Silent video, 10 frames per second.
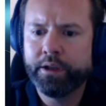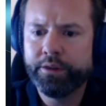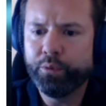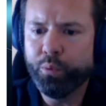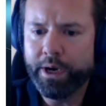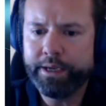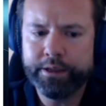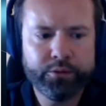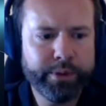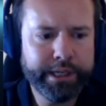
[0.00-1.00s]
The way
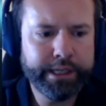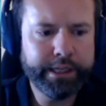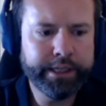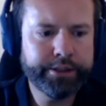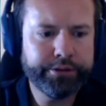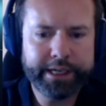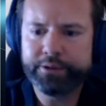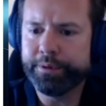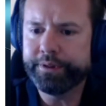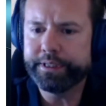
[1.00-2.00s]
that we interact
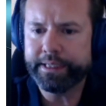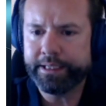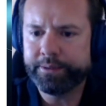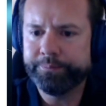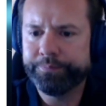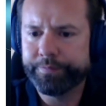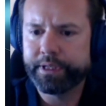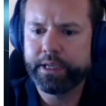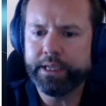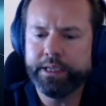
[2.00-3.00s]
with this atom
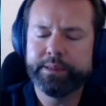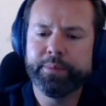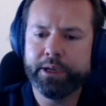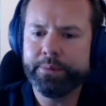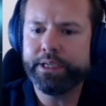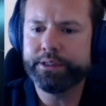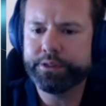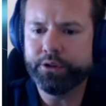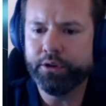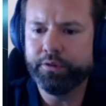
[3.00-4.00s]
is by means
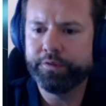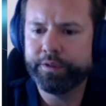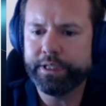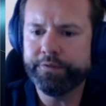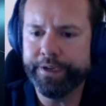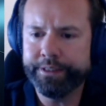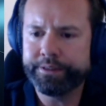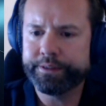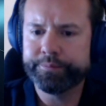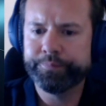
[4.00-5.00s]
of
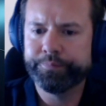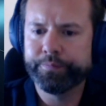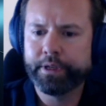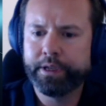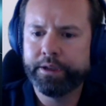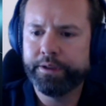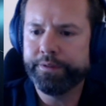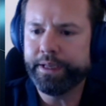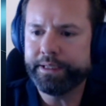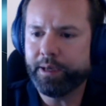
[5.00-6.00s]
events
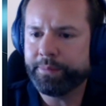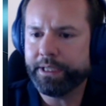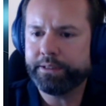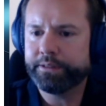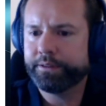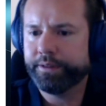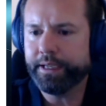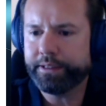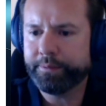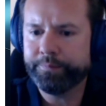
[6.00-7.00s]
that update the
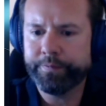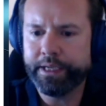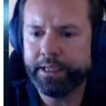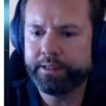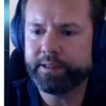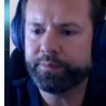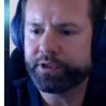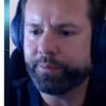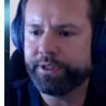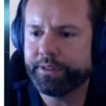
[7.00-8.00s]
atom and
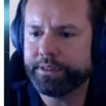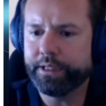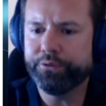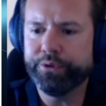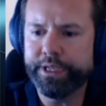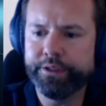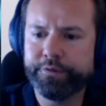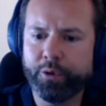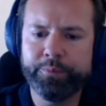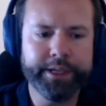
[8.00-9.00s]
subscriptions that read
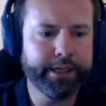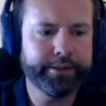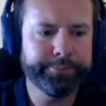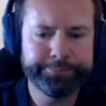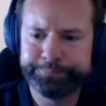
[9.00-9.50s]
from the atom.